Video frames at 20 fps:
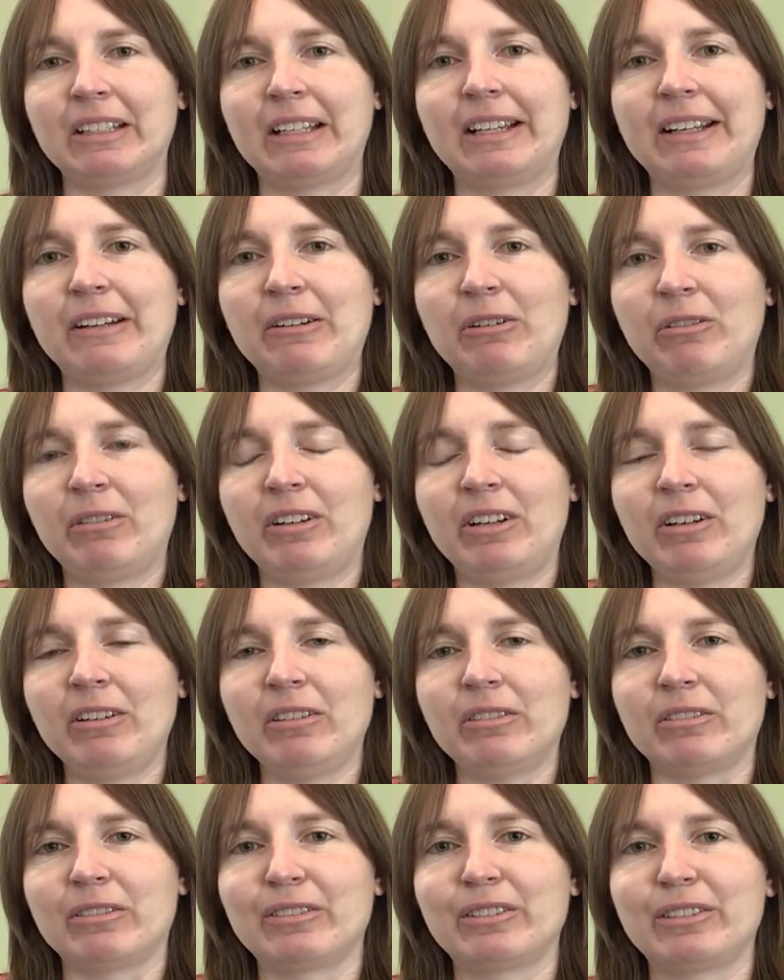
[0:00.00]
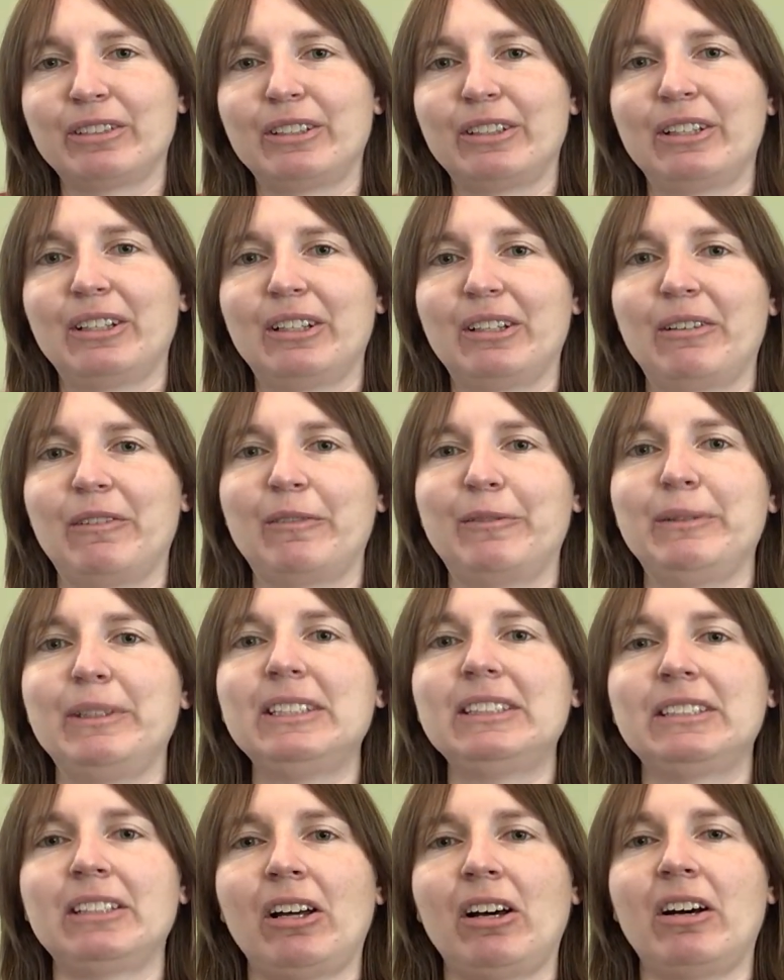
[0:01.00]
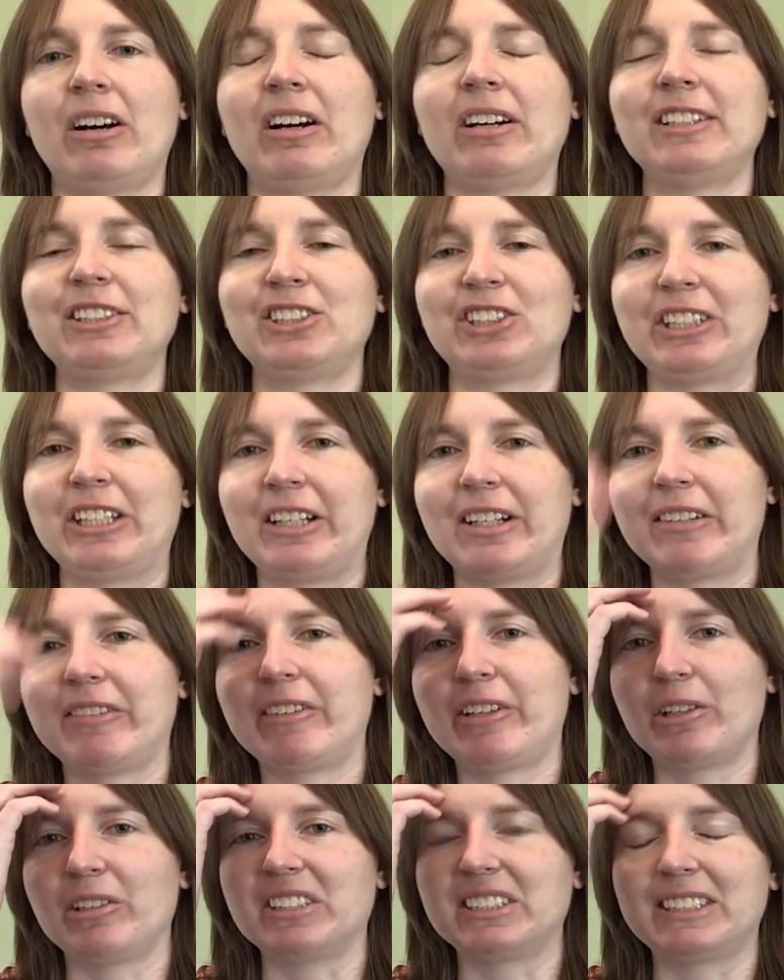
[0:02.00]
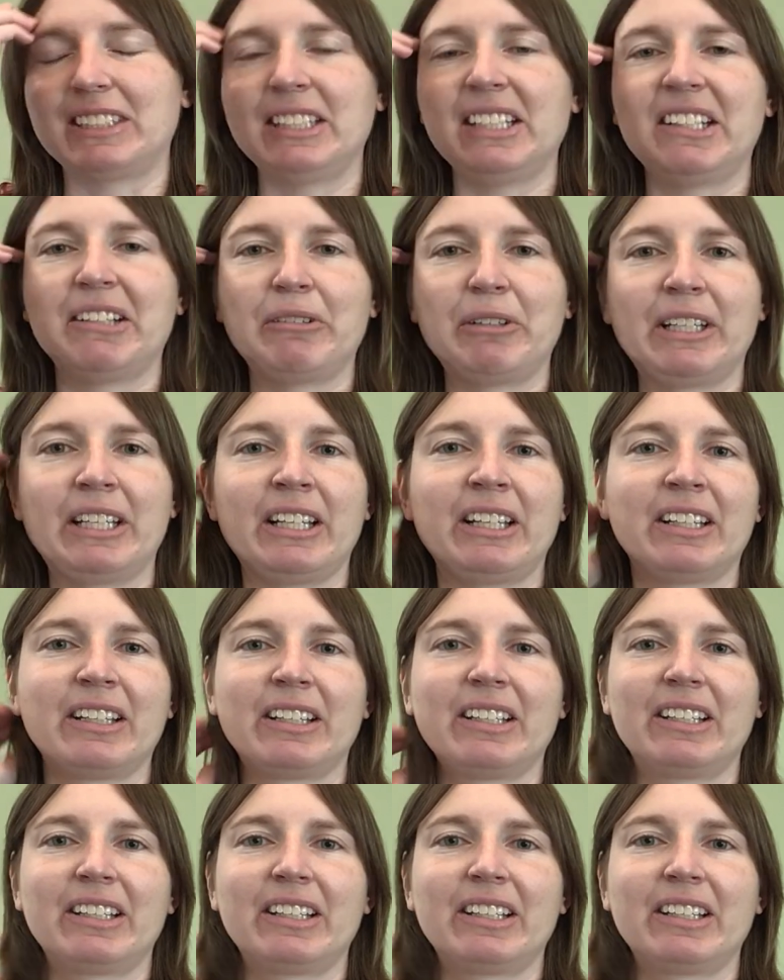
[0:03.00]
I don't know. We saw our share of ghosts, didn't we?